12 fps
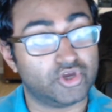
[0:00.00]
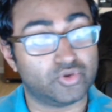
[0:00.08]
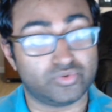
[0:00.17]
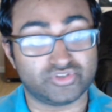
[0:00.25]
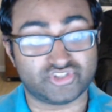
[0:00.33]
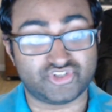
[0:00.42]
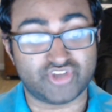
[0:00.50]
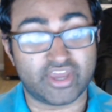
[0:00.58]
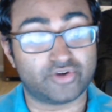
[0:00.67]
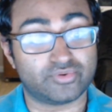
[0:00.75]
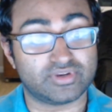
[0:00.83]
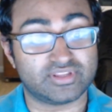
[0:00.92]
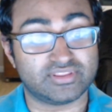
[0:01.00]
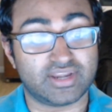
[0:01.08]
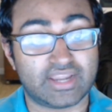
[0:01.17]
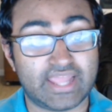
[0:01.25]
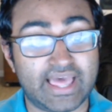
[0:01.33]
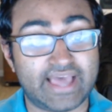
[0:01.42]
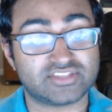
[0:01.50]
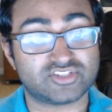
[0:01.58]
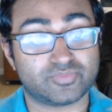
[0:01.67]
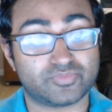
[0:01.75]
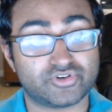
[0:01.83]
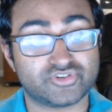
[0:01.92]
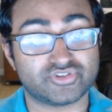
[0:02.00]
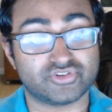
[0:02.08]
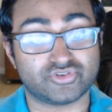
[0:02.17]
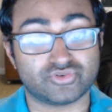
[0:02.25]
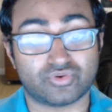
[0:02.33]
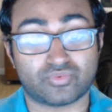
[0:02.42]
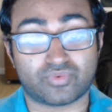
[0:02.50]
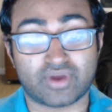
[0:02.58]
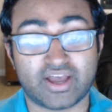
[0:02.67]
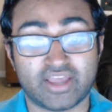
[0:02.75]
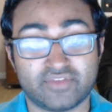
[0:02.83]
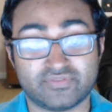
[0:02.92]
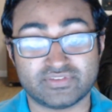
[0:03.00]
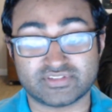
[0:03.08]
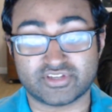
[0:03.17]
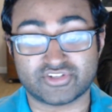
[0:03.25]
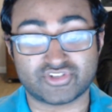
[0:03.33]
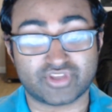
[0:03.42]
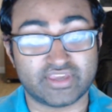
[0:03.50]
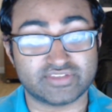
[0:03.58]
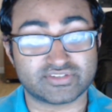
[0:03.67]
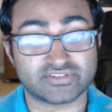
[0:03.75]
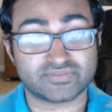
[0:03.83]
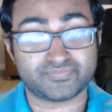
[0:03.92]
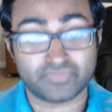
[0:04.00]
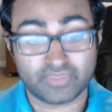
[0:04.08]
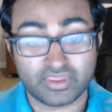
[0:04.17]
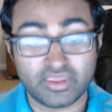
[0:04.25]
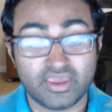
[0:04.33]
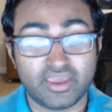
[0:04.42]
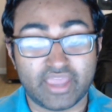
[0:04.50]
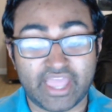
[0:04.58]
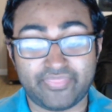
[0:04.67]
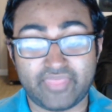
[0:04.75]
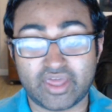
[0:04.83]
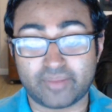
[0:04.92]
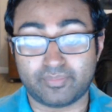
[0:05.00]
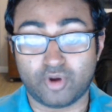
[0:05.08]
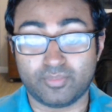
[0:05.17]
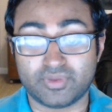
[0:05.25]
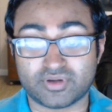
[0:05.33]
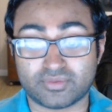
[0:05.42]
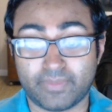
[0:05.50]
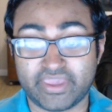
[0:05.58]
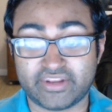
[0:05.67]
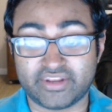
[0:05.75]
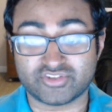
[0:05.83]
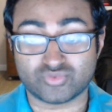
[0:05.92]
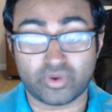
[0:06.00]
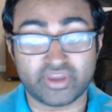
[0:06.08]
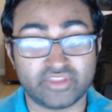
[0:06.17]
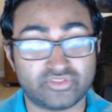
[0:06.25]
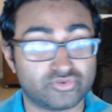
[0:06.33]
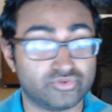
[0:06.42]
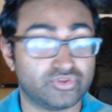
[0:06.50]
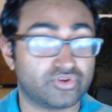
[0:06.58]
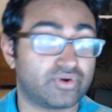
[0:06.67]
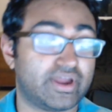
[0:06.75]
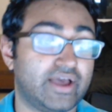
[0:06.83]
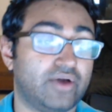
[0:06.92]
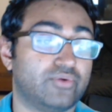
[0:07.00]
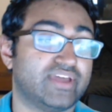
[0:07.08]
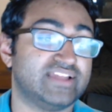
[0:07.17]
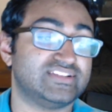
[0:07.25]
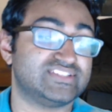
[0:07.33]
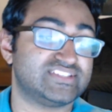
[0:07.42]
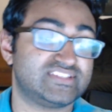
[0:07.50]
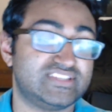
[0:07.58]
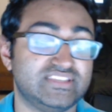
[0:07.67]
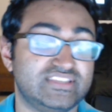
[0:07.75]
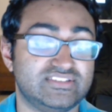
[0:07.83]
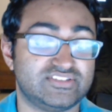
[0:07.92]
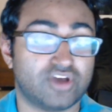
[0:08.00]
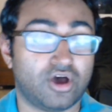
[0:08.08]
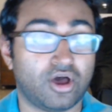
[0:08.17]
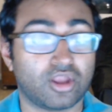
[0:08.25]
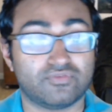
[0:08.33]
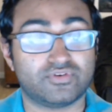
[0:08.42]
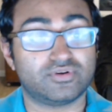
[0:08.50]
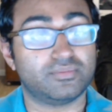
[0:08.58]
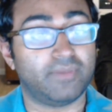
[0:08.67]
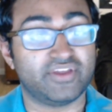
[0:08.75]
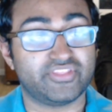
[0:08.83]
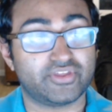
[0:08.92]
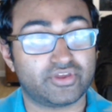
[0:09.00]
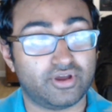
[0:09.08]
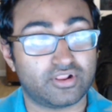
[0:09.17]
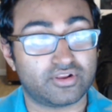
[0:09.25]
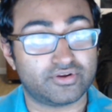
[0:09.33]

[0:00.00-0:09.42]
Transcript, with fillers: who is generally the last person to arrive in such cases, at that moment made his way through the crowd and seized Oliver by the collar.